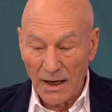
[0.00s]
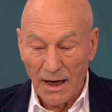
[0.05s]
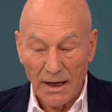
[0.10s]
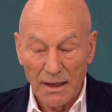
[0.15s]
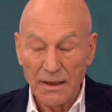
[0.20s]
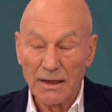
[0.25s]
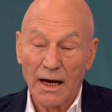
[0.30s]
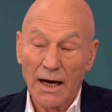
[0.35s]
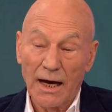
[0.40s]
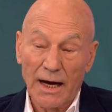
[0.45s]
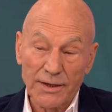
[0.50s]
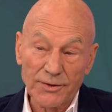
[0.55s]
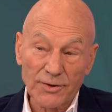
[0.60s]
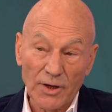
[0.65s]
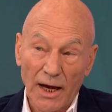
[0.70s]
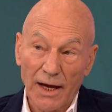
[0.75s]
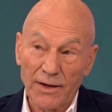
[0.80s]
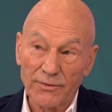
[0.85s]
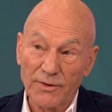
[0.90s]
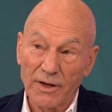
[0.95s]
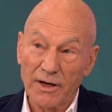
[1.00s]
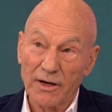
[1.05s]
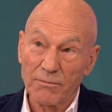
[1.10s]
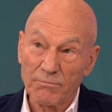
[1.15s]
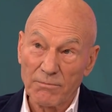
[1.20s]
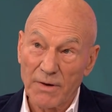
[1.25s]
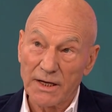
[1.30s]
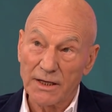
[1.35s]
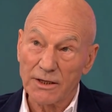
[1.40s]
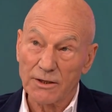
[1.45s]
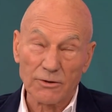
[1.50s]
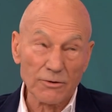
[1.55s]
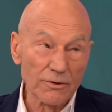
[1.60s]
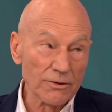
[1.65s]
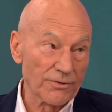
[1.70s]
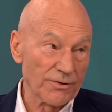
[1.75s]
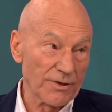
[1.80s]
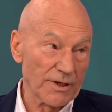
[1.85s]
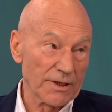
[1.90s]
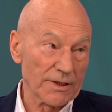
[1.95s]
And there are many
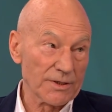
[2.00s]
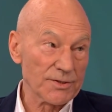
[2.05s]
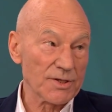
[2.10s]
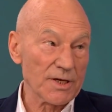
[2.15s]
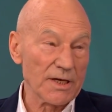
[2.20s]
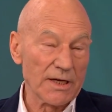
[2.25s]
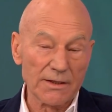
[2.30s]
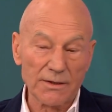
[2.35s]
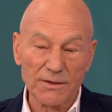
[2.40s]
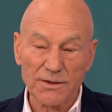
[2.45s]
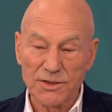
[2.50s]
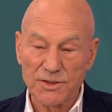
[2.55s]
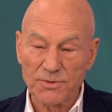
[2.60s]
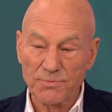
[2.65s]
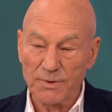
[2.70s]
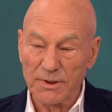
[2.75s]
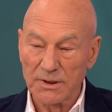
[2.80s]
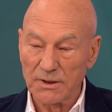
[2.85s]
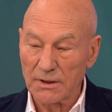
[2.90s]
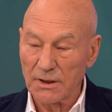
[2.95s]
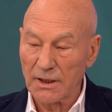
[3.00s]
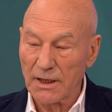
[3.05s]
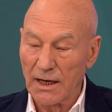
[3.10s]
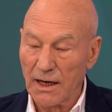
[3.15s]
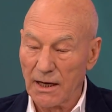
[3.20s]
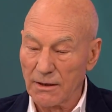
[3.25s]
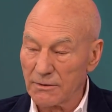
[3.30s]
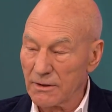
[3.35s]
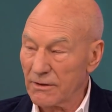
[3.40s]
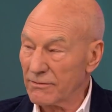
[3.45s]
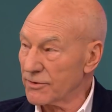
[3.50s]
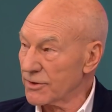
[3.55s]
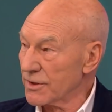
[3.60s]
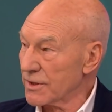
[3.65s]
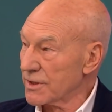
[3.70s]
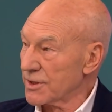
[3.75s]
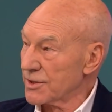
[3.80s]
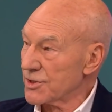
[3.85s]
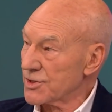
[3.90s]
good things in this bill. However, the